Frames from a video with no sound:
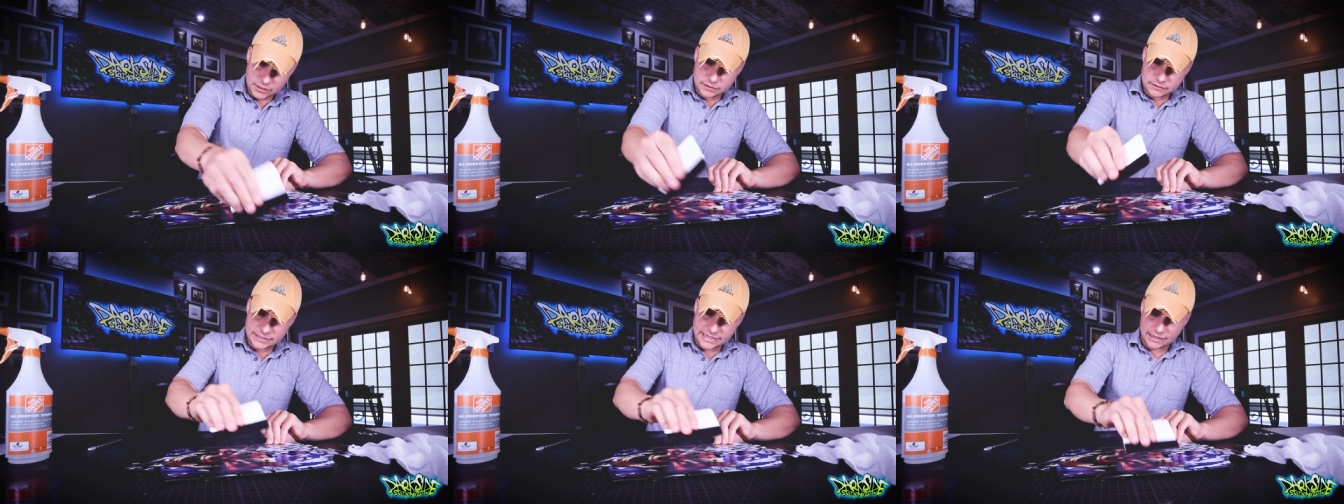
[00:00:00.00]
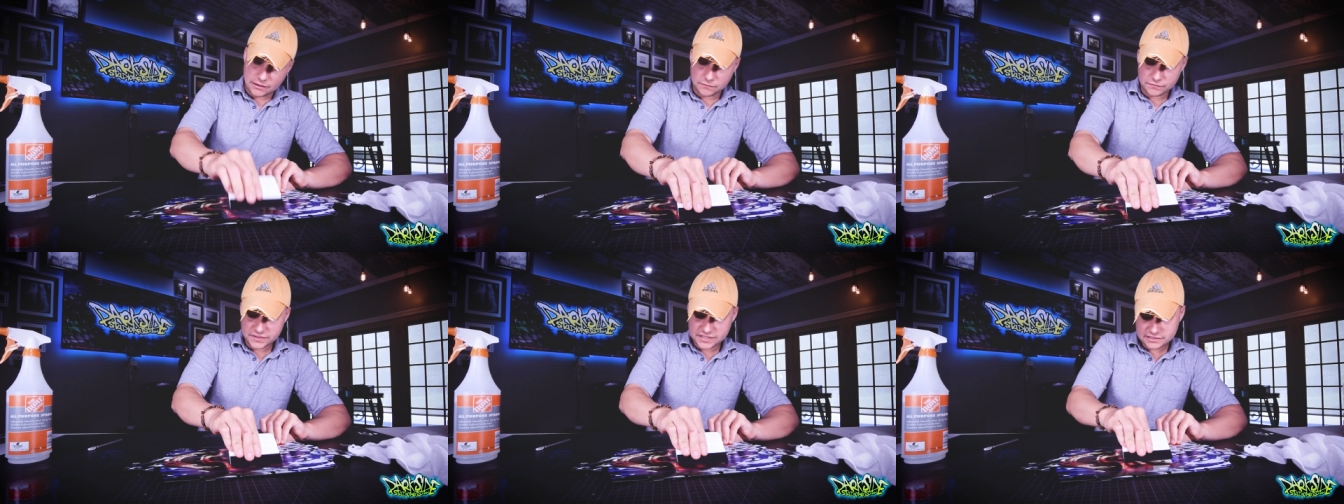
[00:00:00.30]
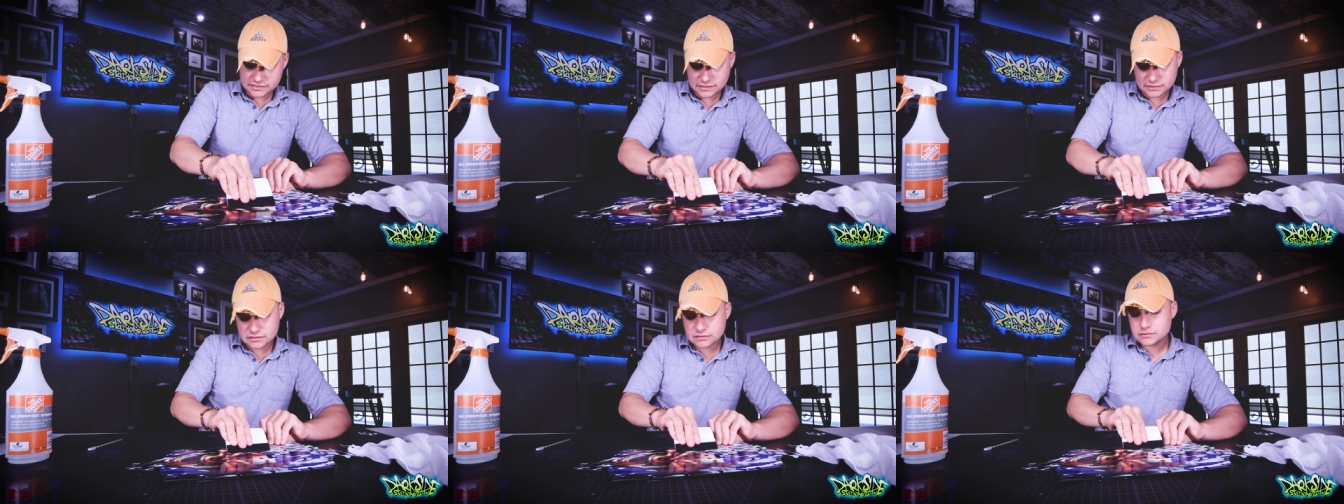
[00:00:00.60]
Now,
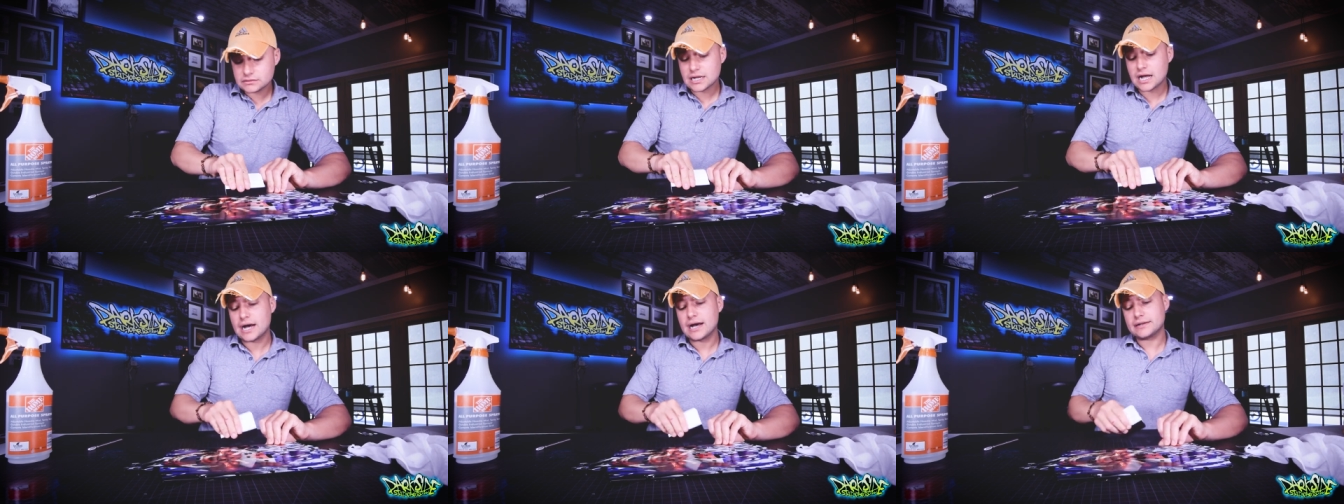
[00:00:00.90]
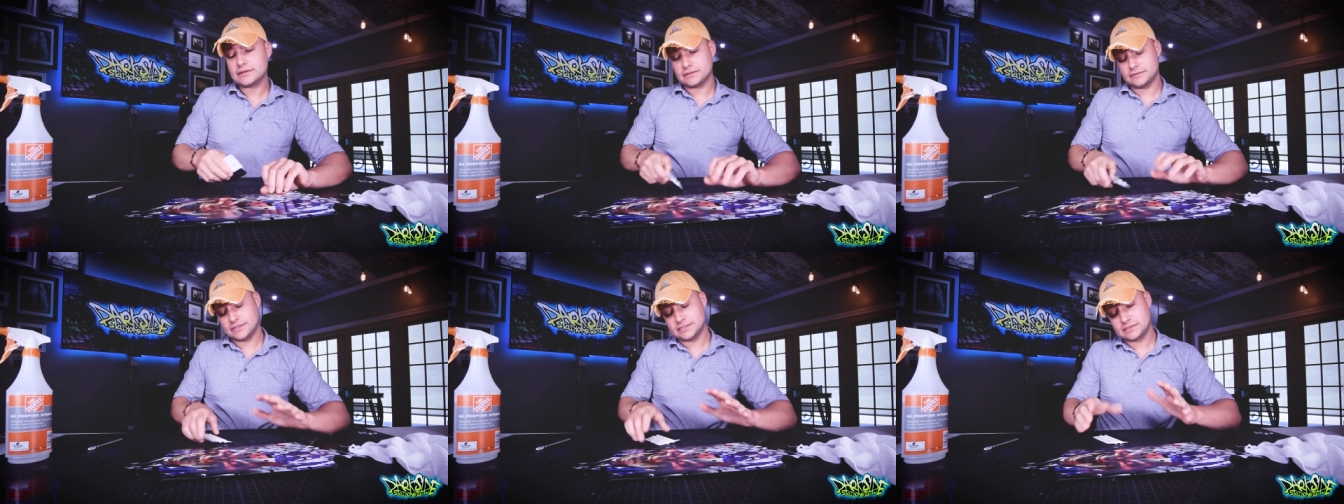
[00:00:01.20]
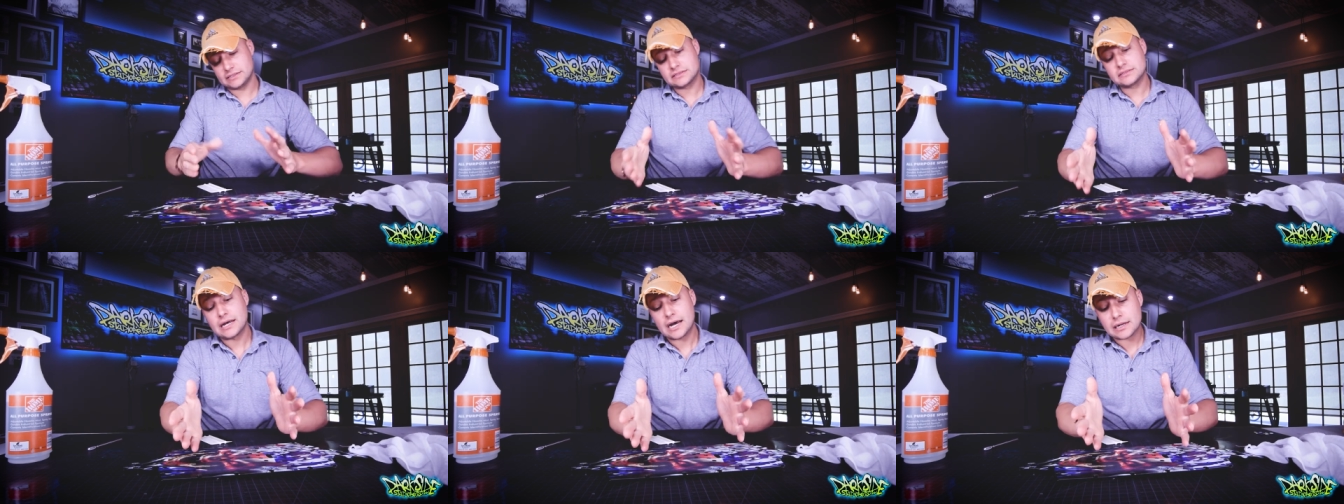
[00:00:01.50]
this isn't not,
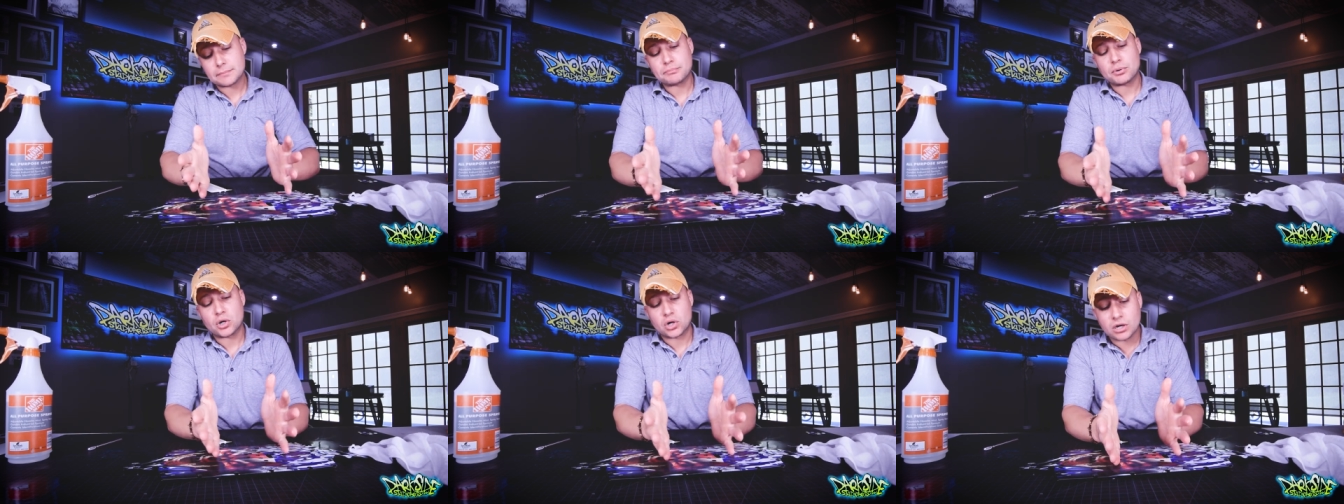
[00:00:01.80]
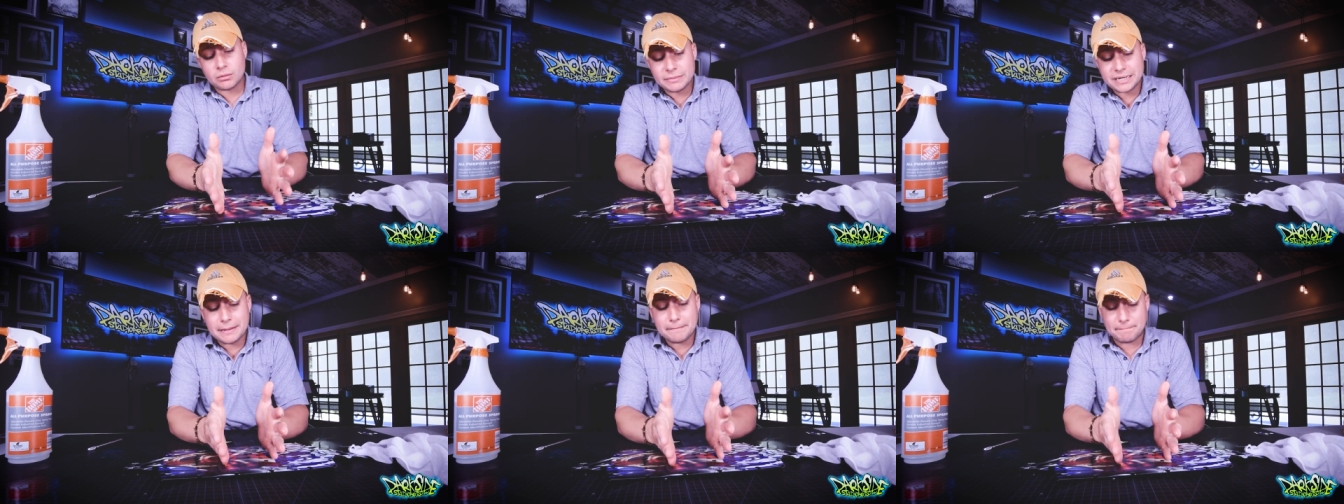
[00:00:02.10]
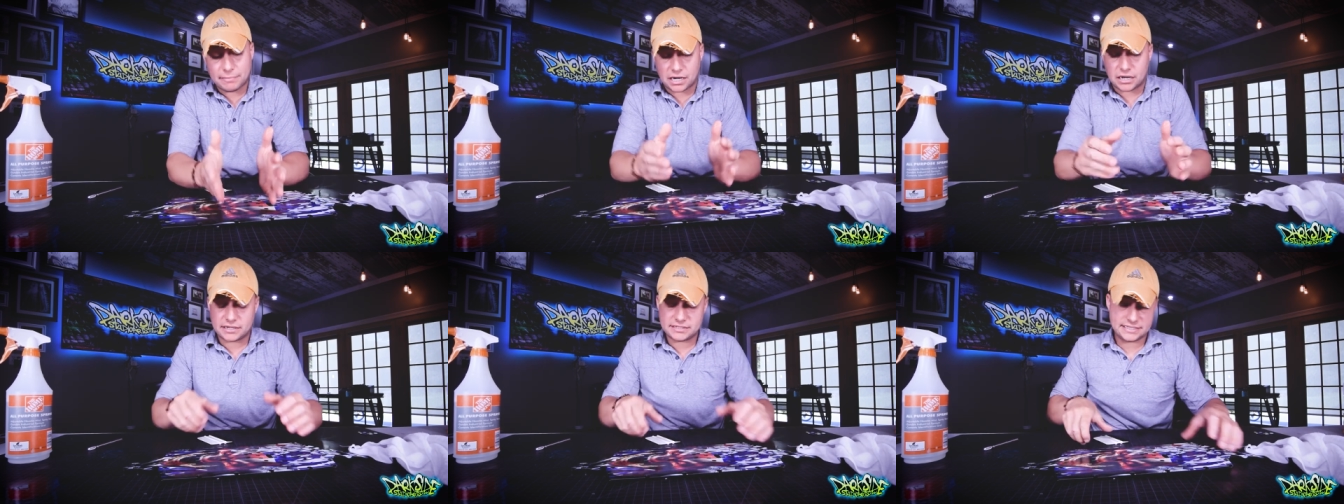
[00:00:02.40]
this is not a permanent
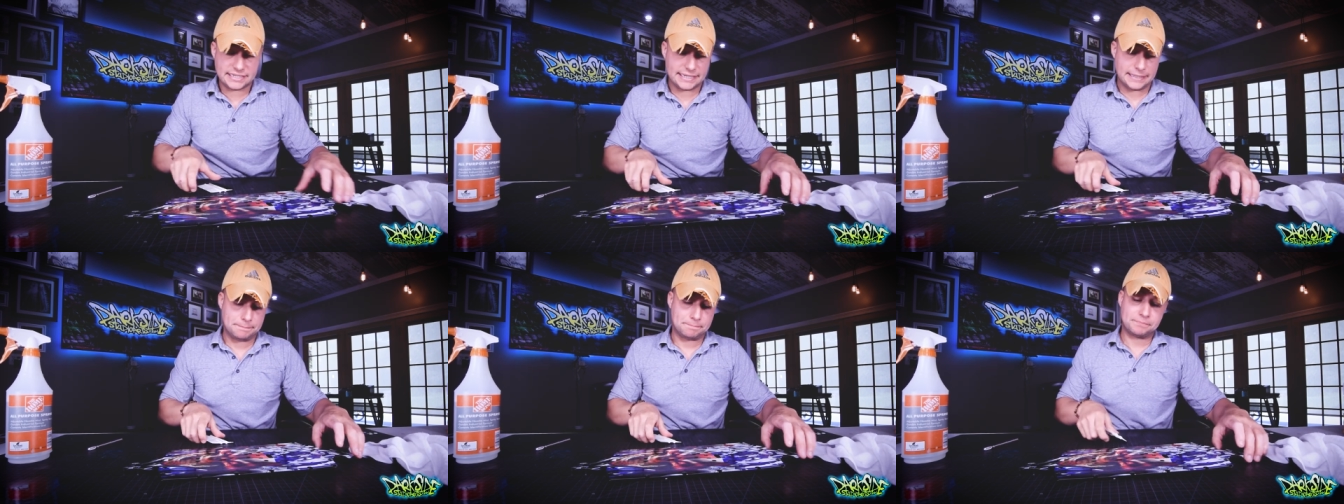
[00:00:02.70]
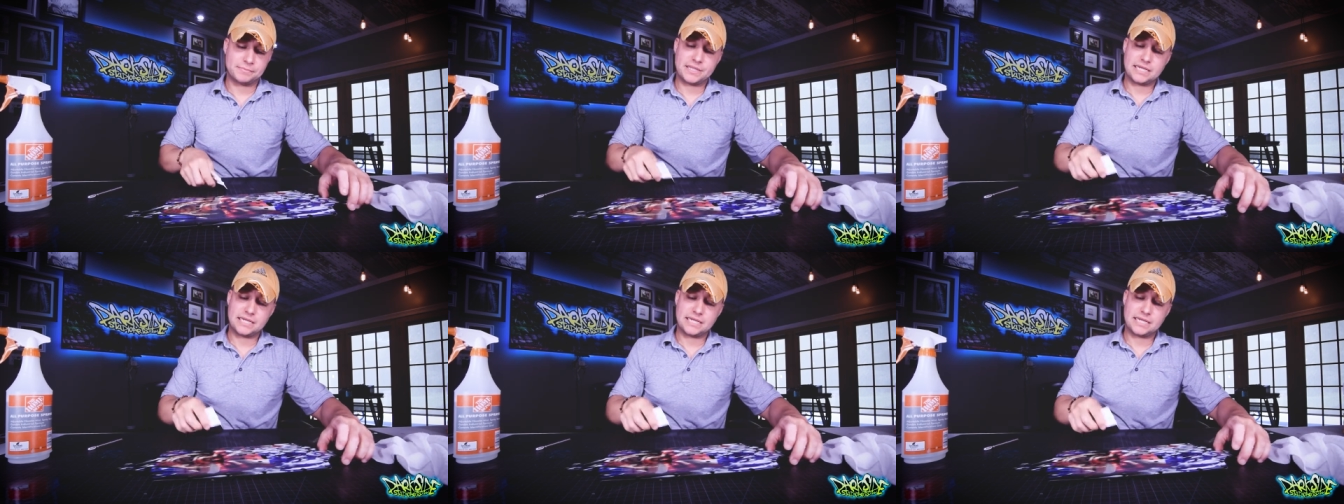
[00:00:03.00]
bond yet.